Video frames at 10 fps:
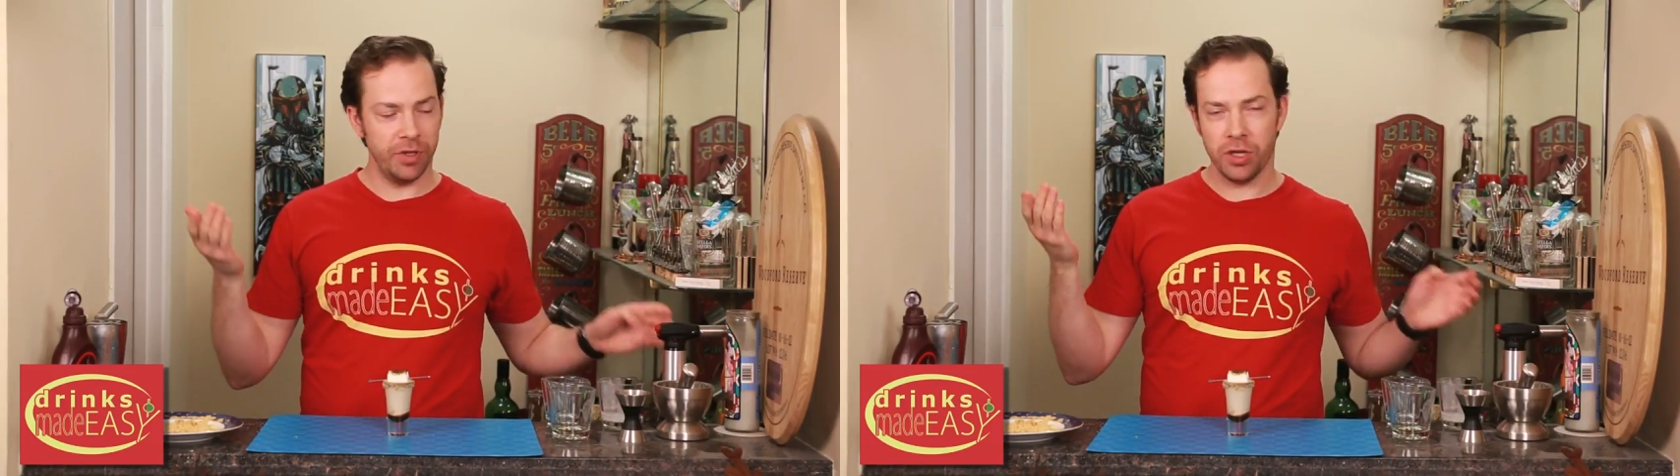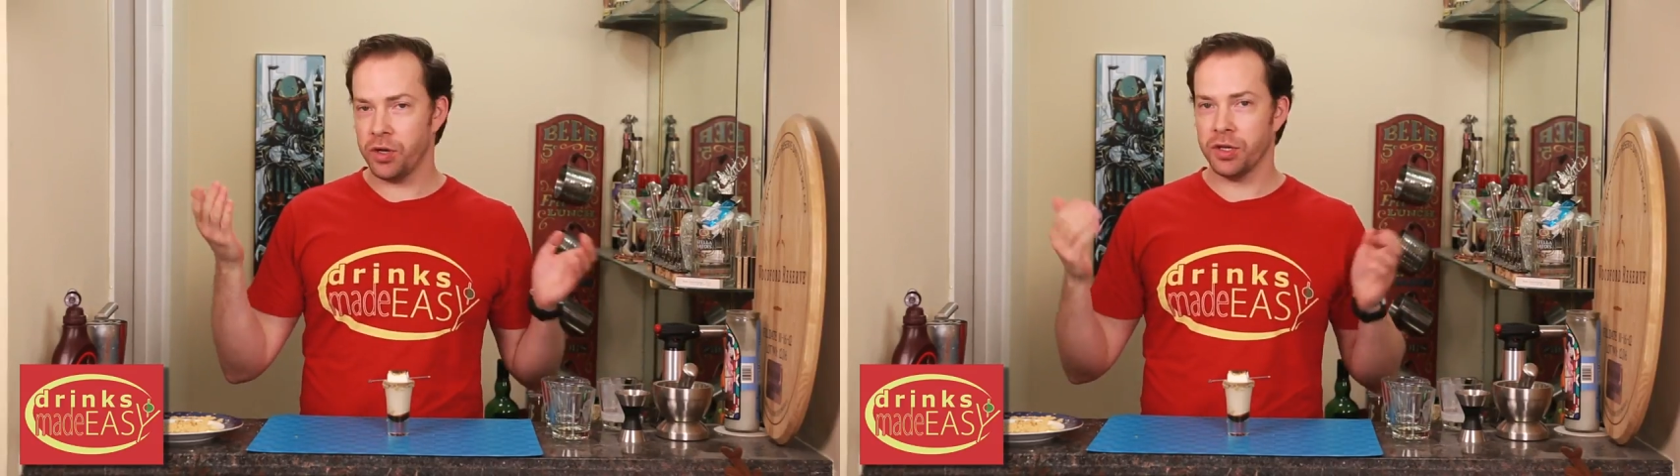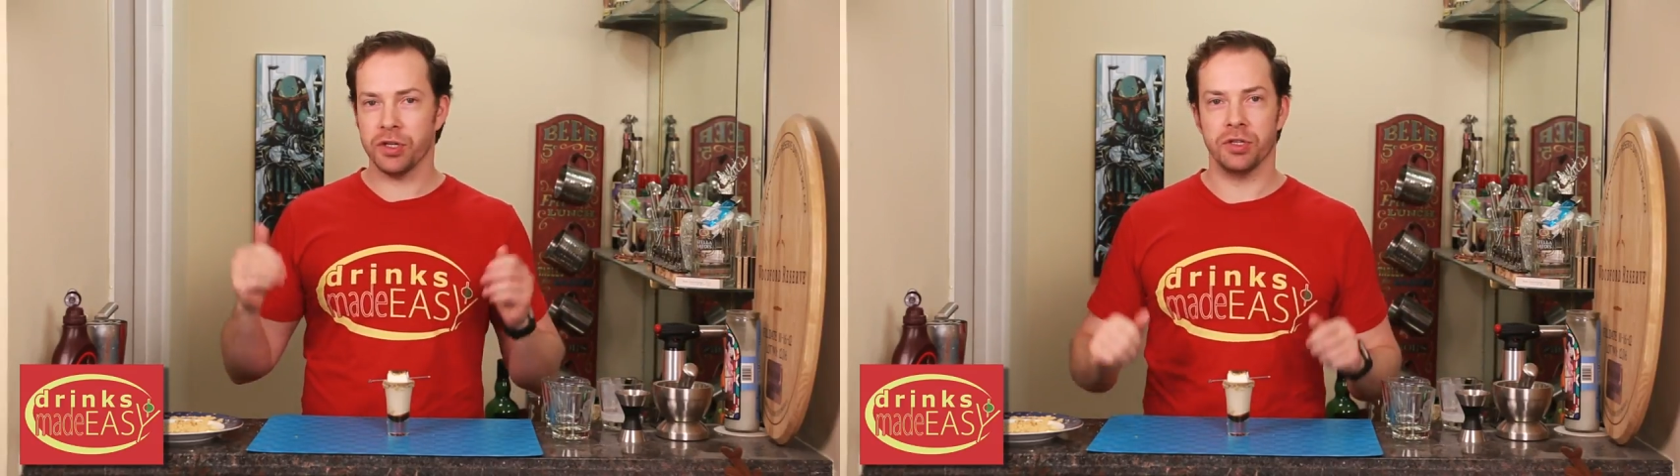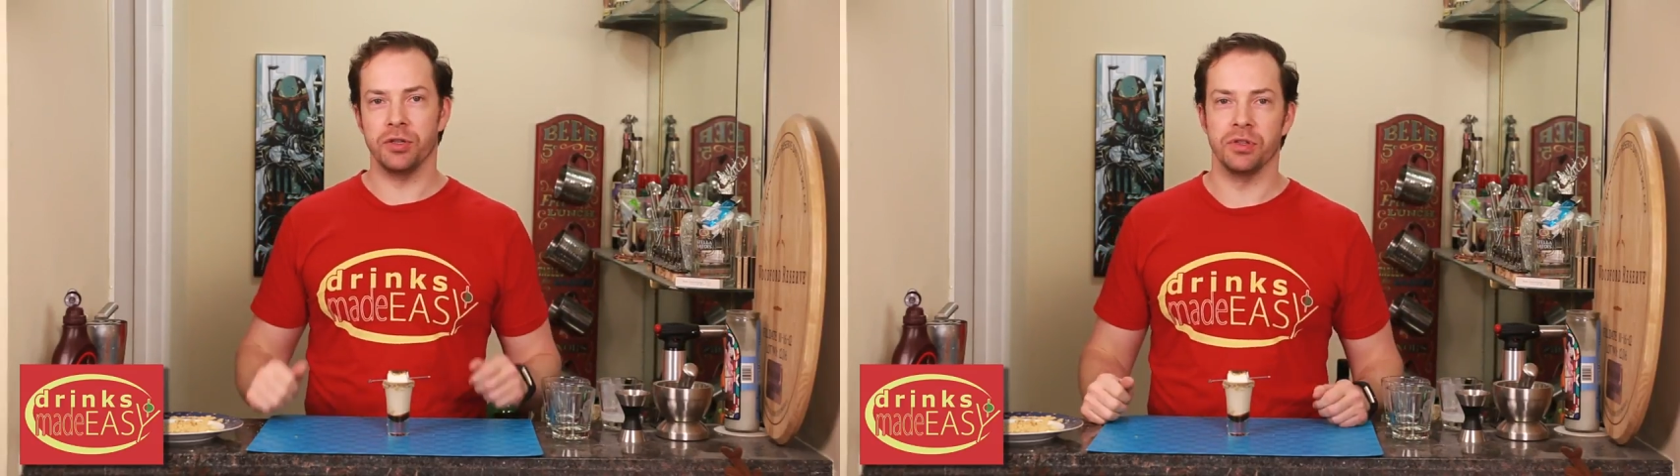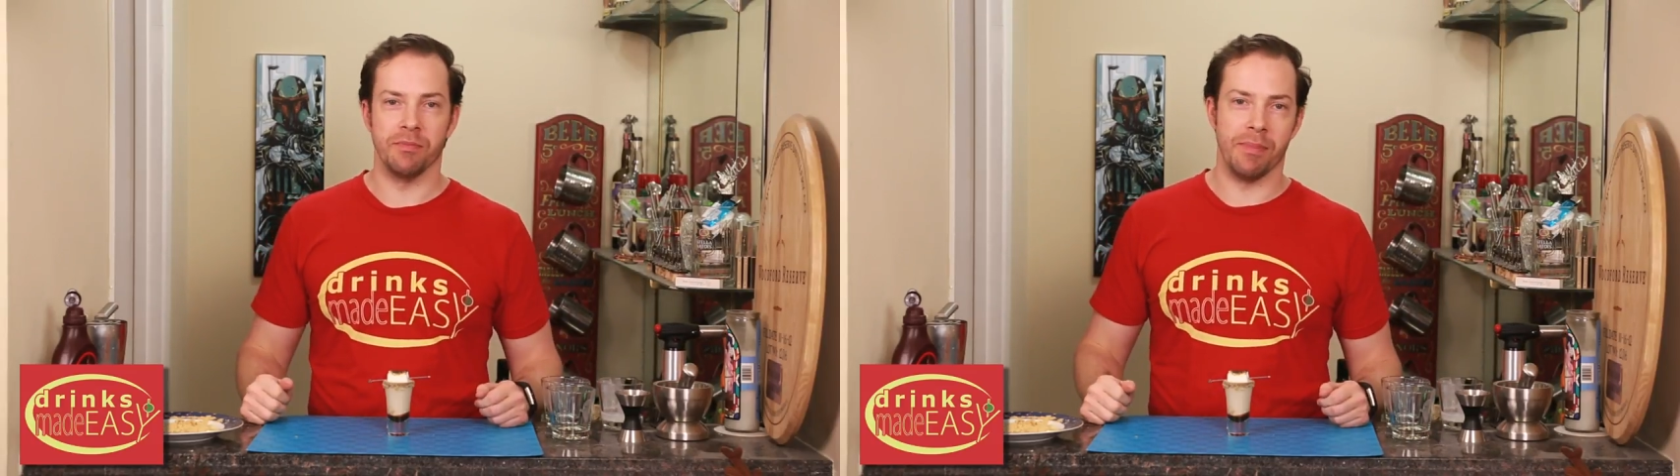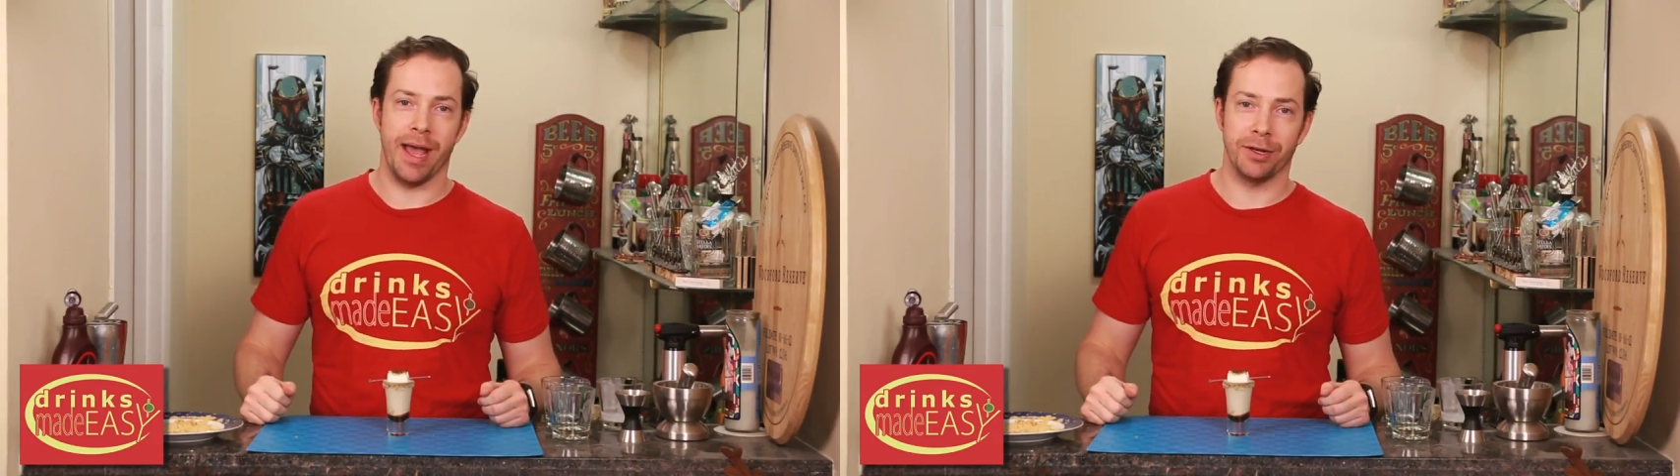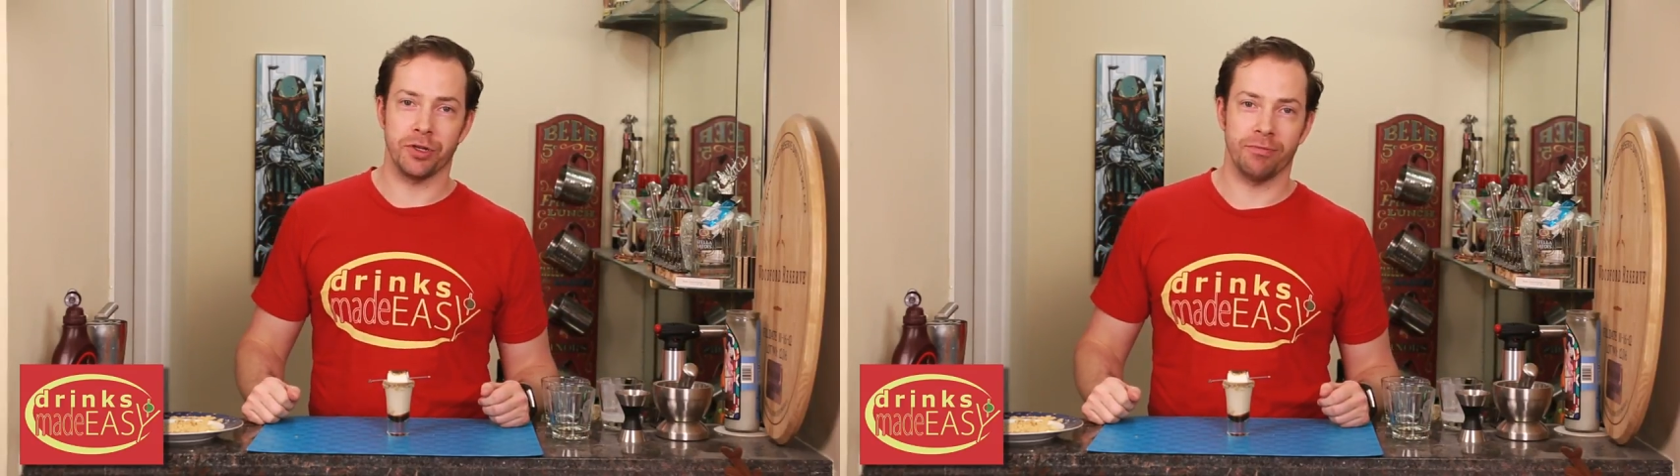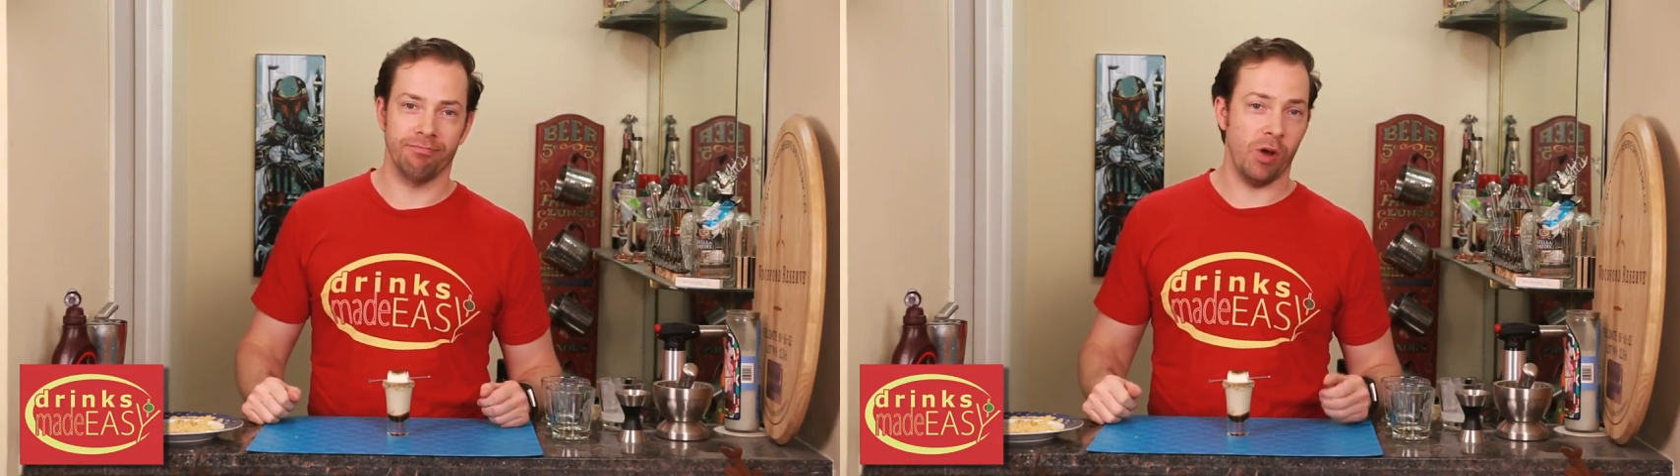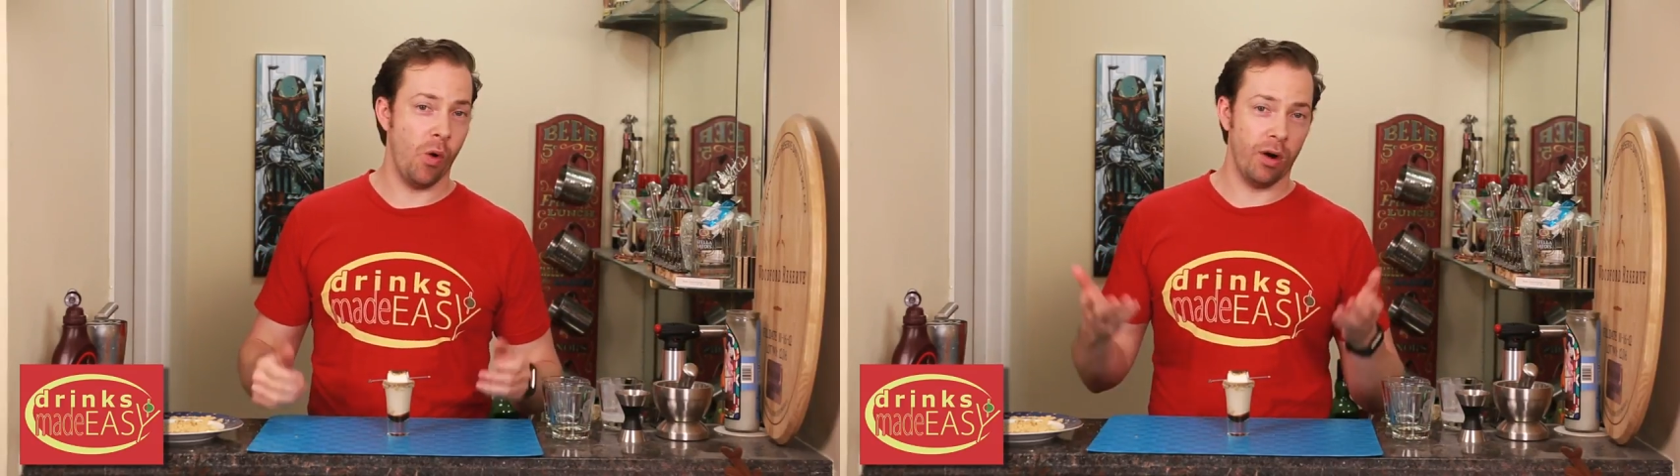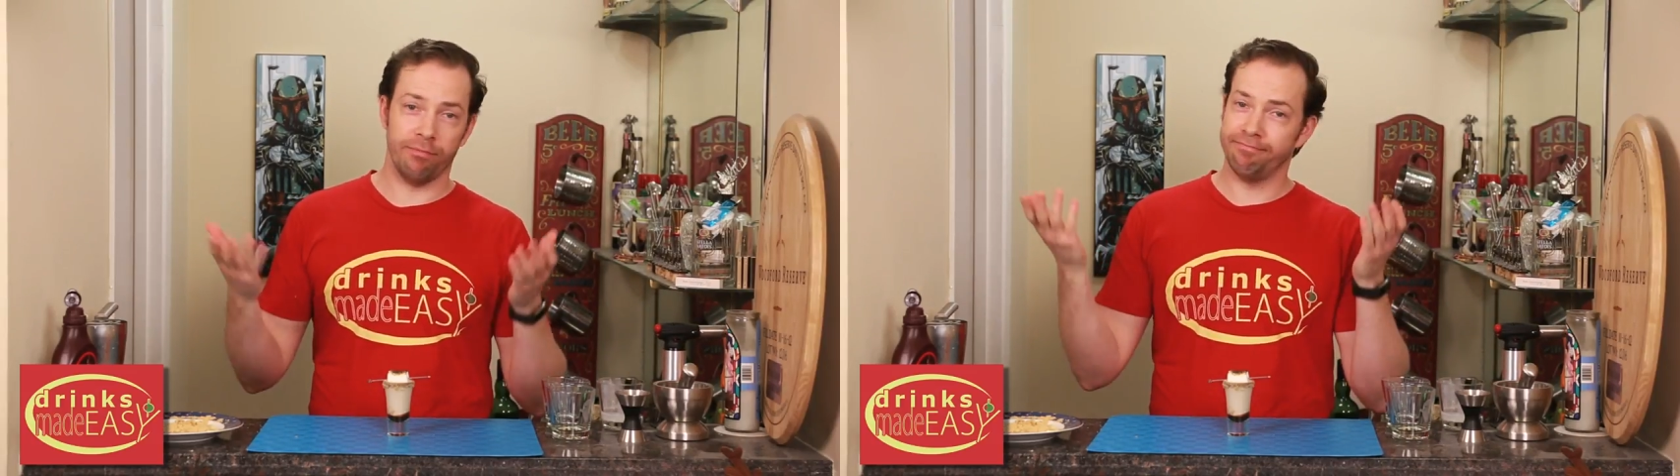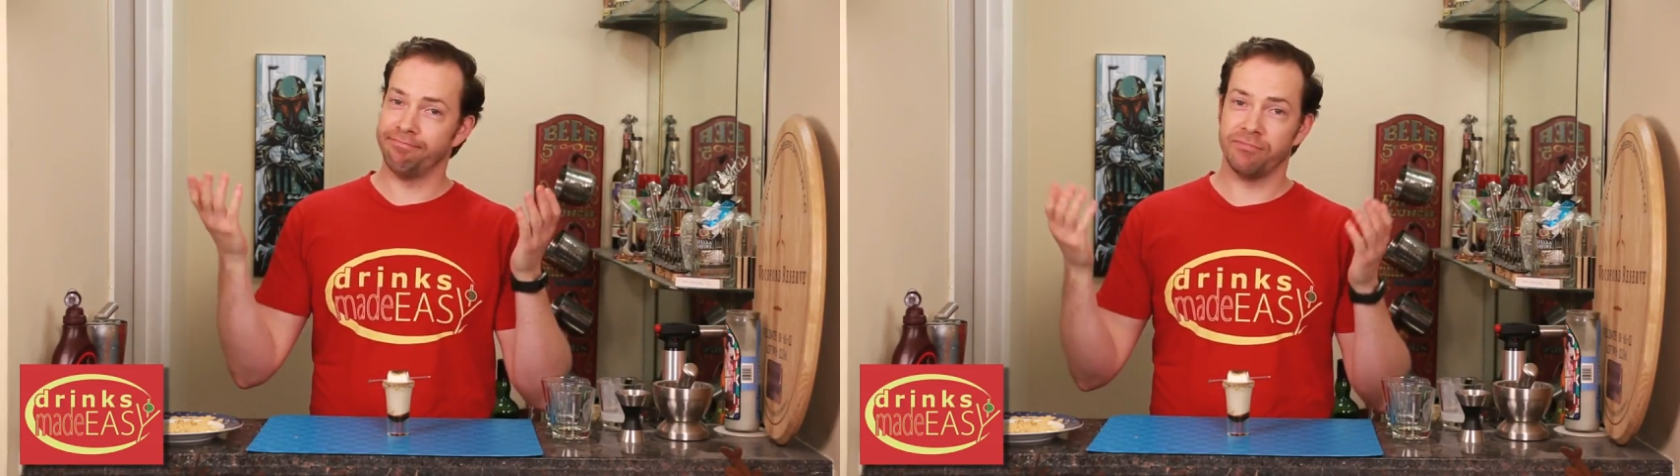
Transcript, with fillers: you can just use a match, or